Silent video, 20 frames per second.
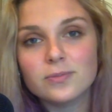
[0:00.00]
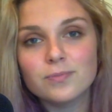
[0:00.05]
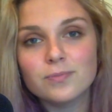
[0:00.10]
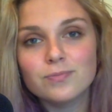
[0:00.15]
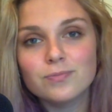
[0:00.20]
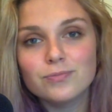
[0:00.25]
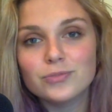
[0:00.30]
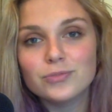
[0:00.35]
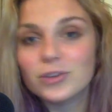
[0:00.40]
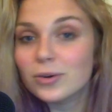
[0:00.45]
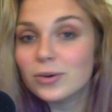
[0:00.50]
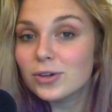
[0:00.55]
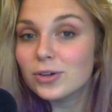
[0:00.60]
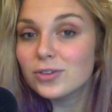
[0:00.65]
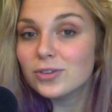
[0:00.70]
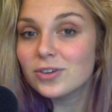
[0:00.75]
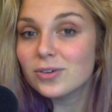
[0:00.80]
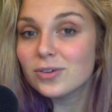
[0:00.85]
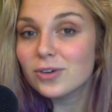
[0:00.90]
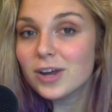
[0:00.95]
Sound good? Sound
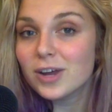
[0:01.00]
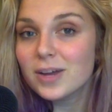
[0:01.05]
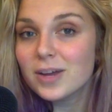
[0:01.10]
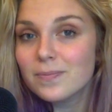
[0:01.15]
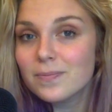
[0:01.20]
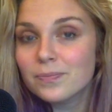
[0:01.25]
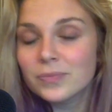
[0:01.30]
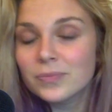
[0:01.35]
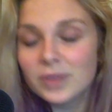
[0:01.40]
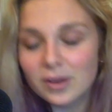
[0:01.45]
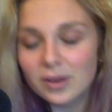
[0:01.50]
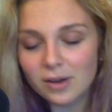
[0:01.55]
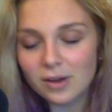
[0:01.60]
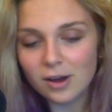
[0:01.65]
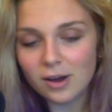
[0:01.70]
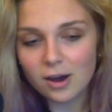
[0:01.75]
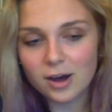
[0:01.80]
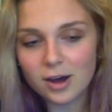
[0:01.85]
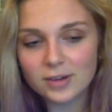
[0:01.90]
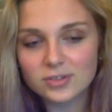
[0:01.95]
great?
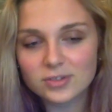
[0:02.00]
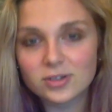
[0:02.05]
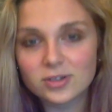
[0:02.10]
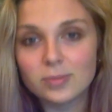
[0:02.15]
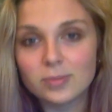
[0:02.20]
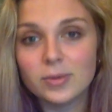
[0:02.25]
Awesome.